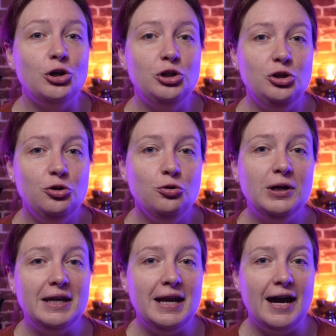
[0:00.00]
you
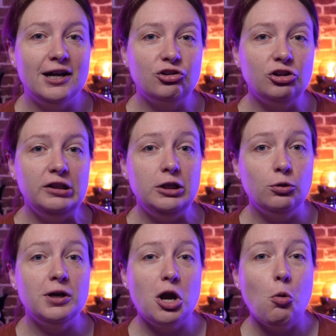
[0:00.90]
can actually
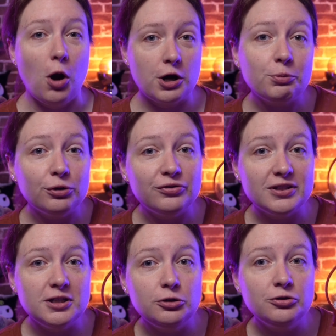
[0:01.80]
create waterproof
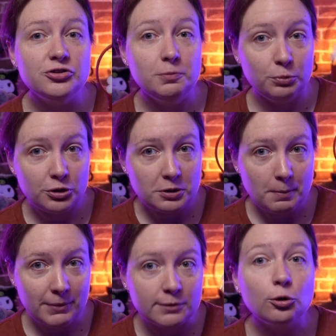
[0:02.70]
seals to put
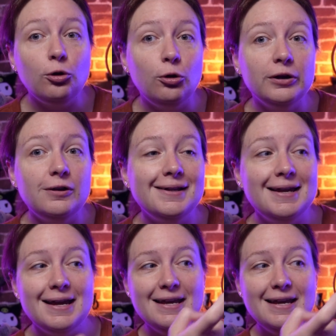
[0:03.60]
mineral oil